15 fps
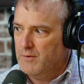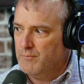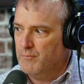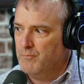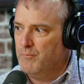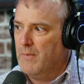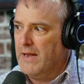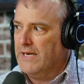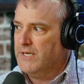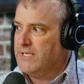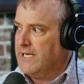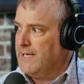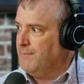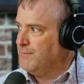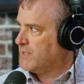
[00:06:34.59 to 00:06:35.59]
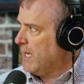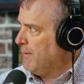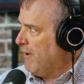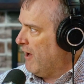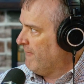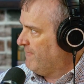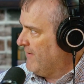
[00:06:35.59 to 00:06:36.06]
made Teams come
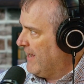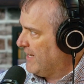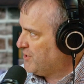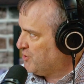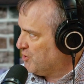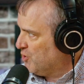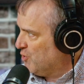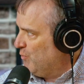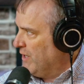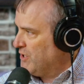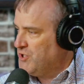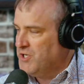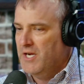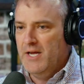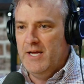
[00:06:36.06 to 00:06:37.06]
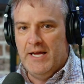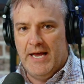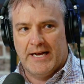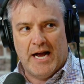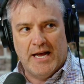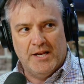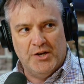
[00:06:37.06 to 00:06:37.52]
out faster, which it
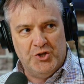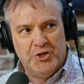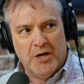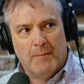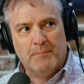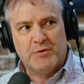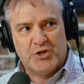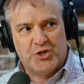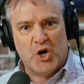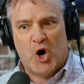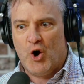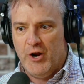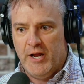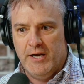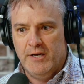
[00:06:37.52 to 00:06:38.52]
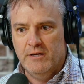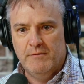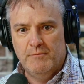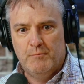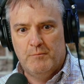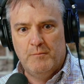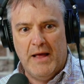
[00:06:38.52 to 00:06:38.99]
kind of jump-started
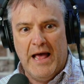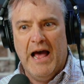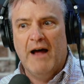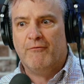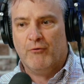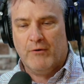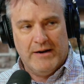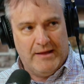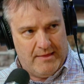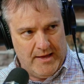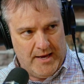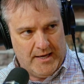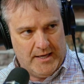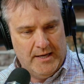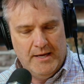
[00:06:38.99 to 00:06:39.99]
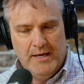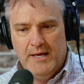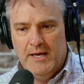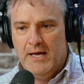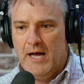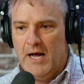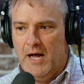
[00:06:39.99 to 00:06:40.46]
everything.
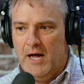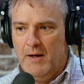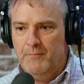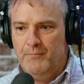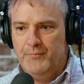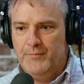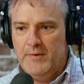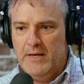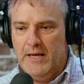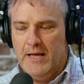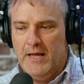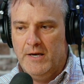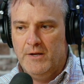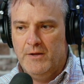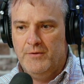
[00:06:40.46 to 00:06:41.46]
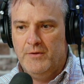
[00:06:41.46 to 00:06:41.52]
And,